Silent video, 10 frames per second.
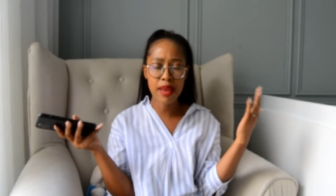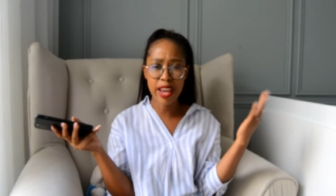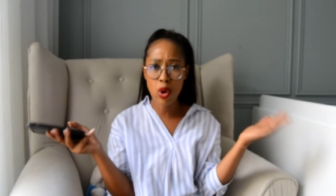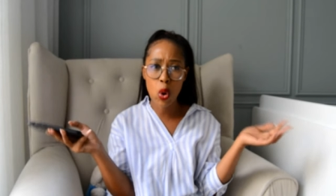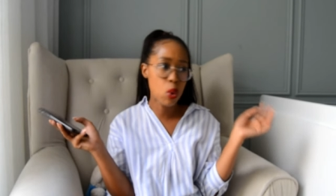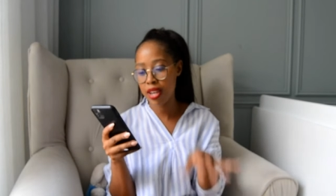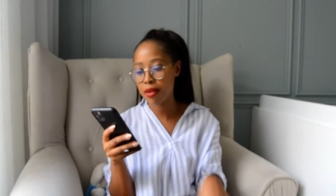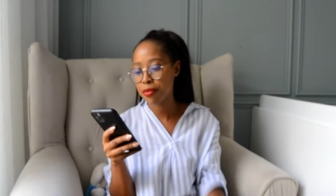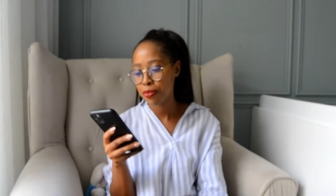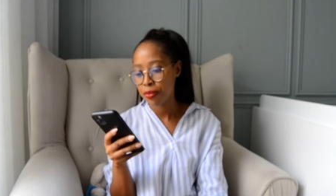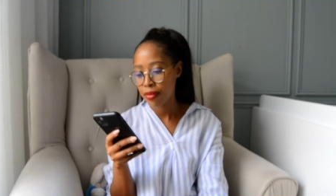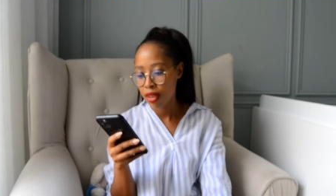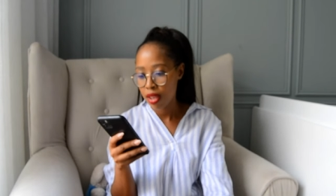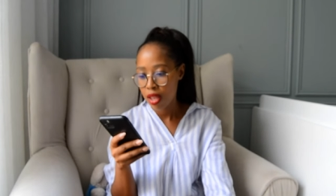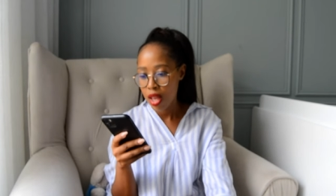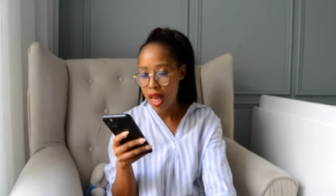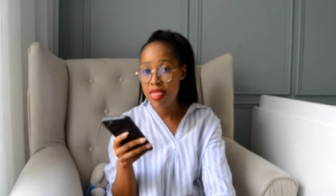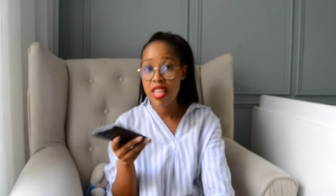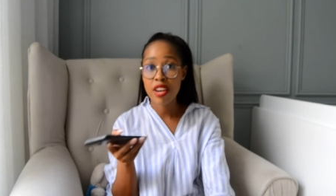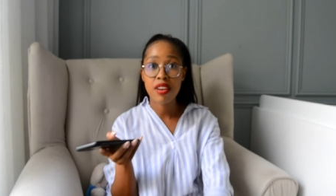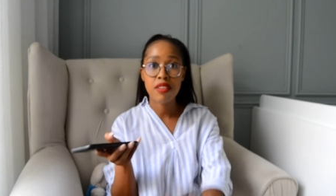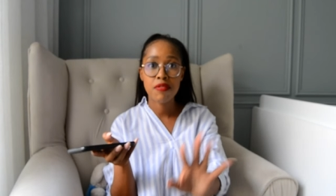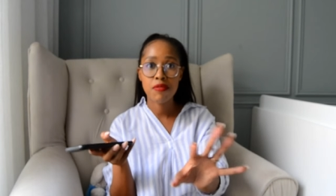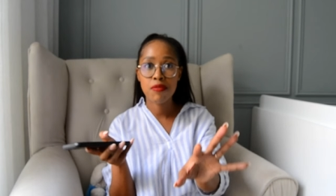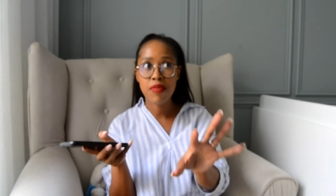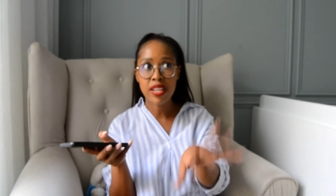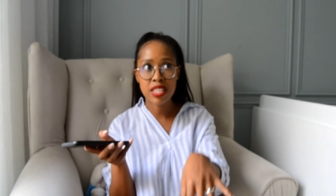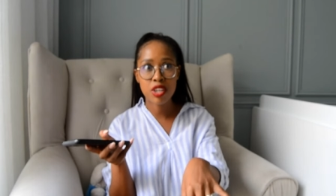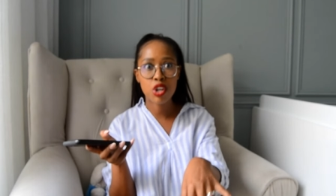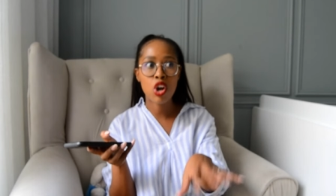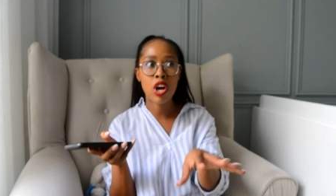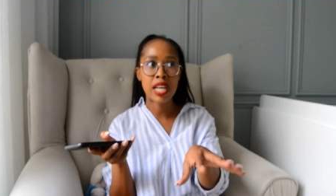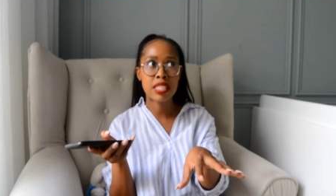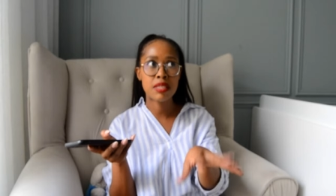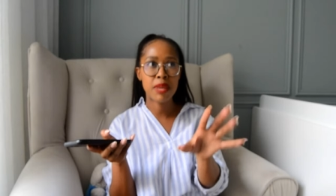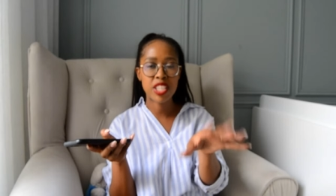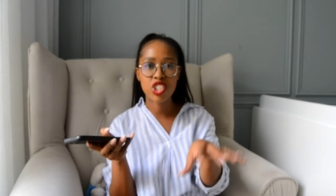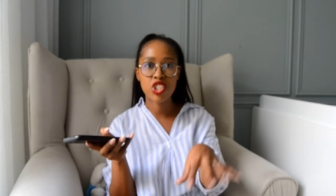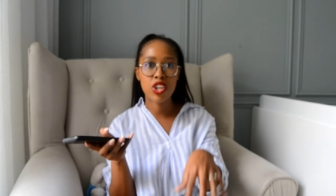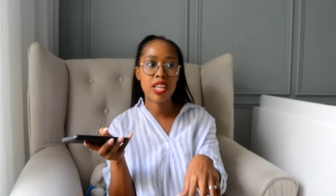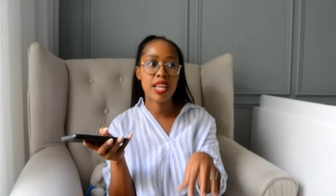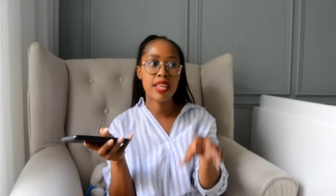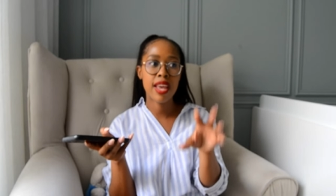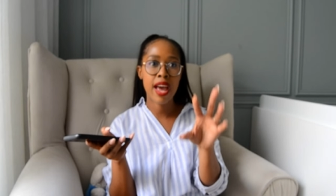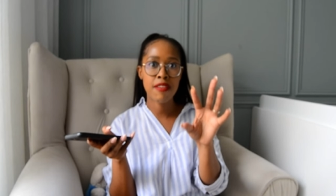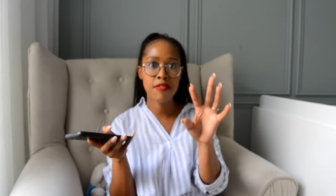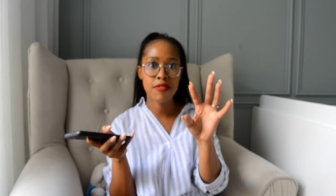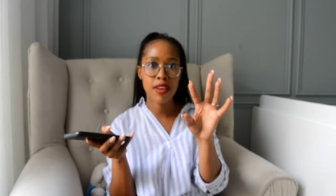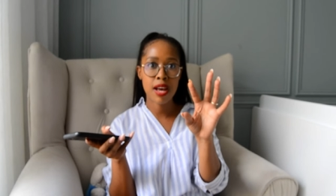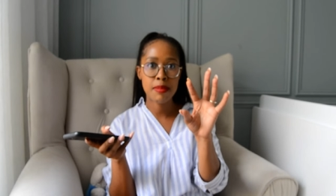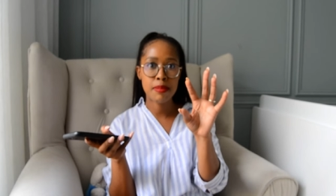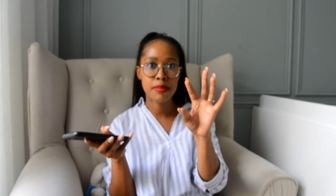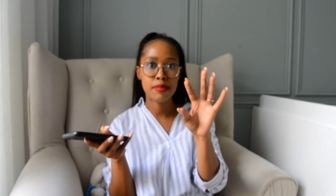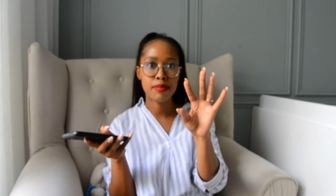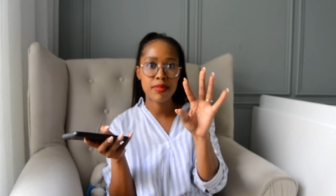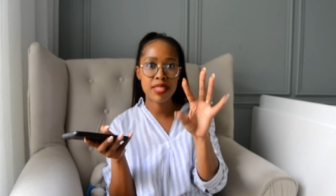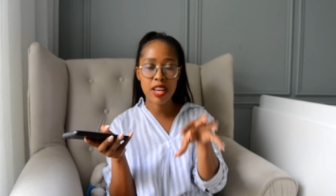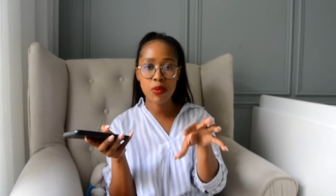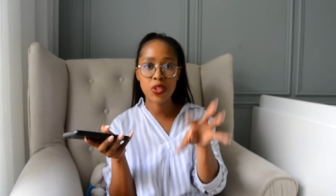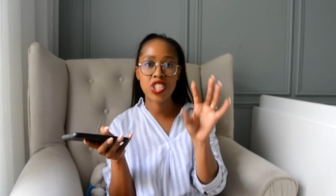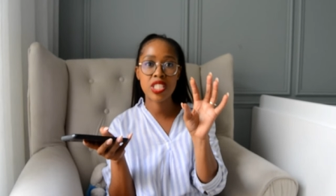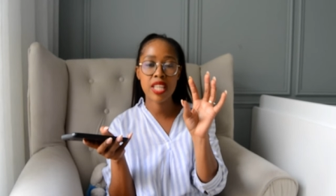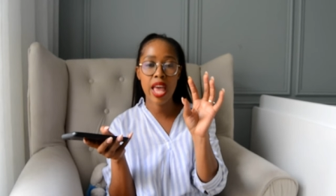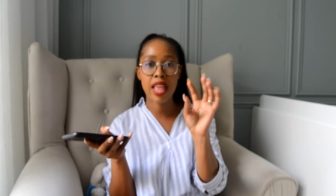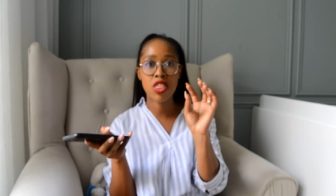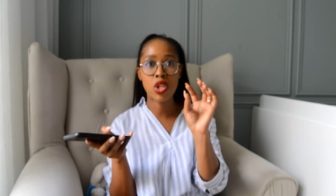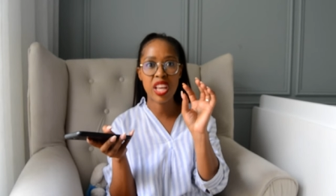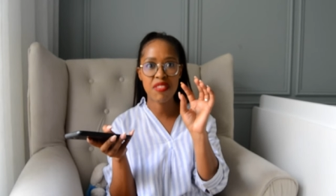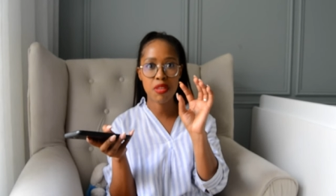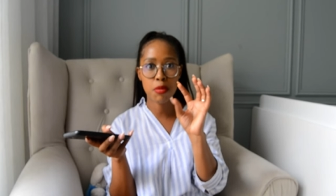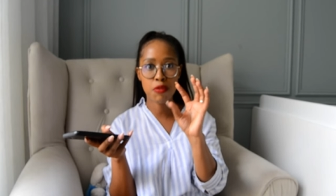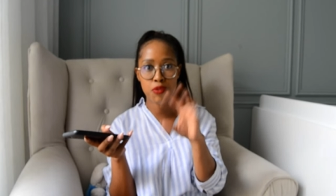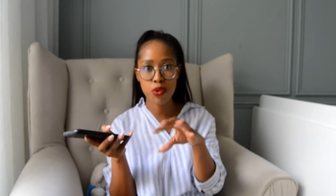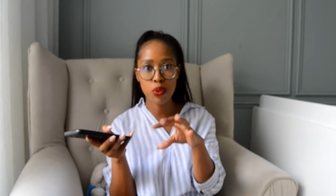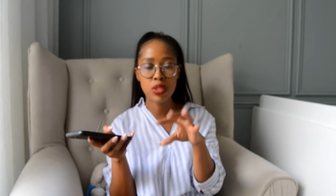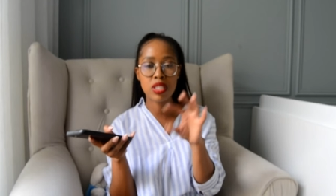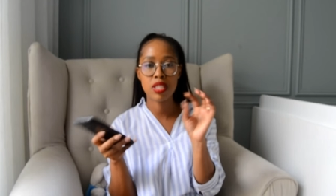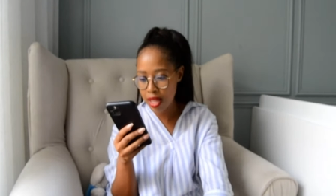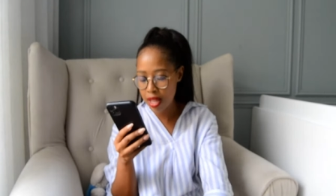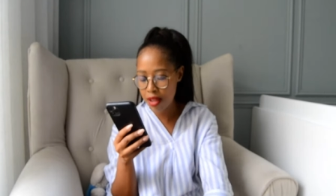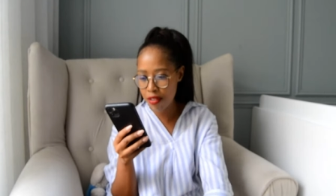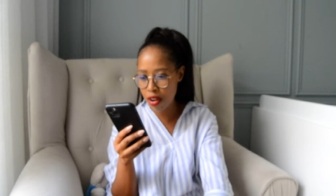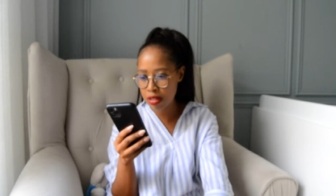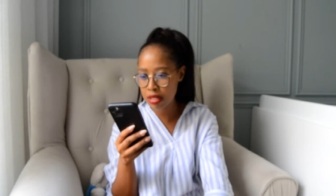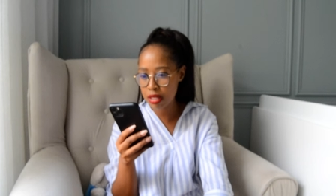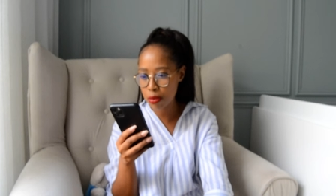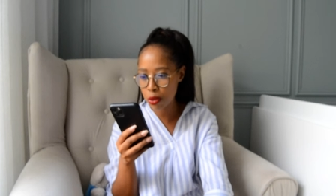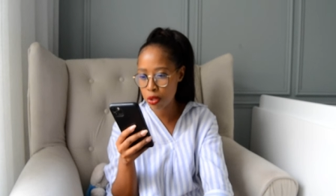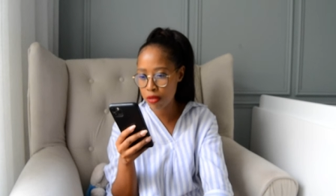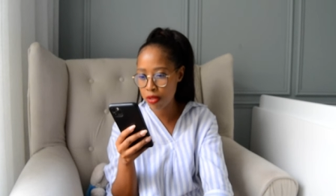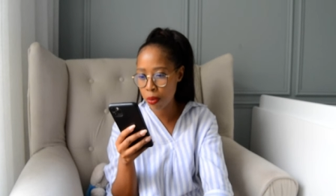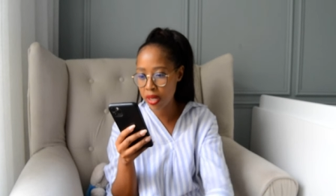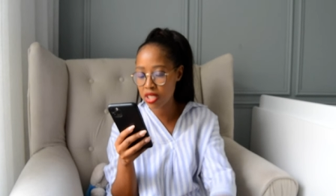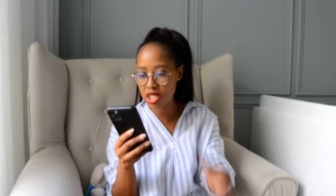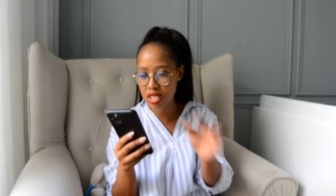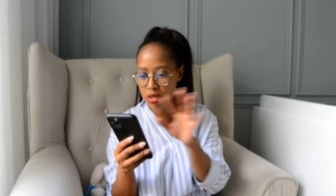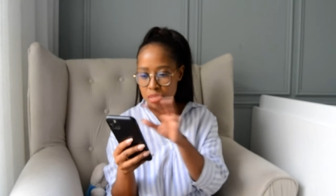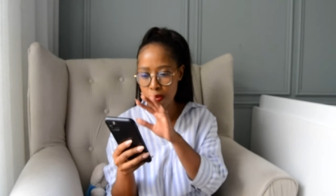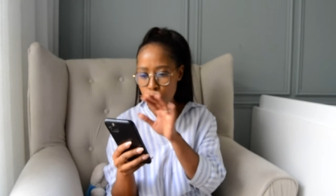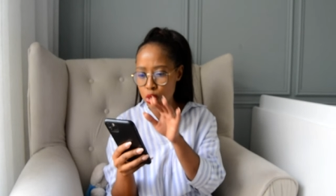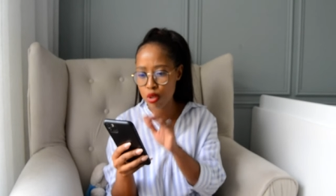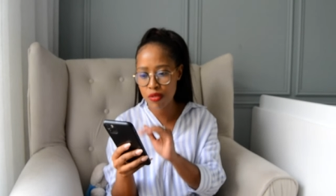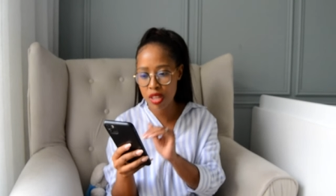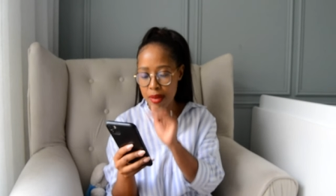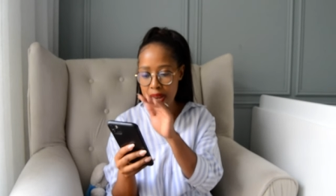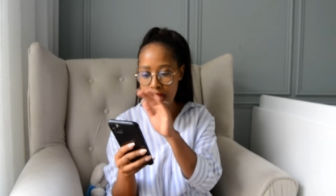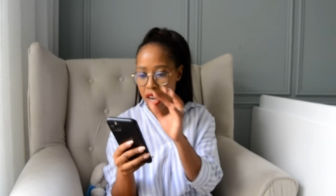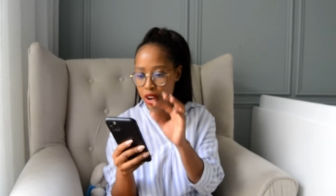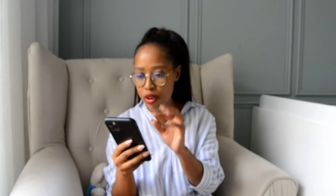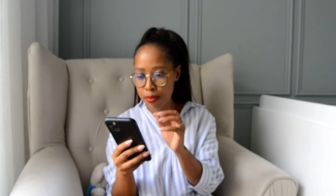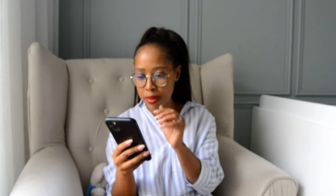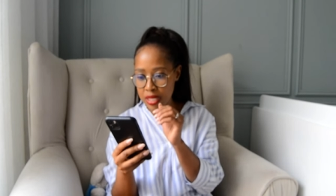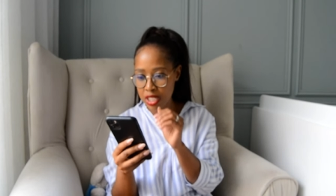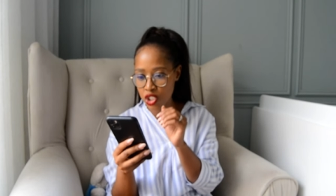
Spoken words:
at home. And then at 10 o'clock, I mentioned earlier, they have sandwiches, and they'll give them a fruit. I've answered most of the questions, because most of them are like a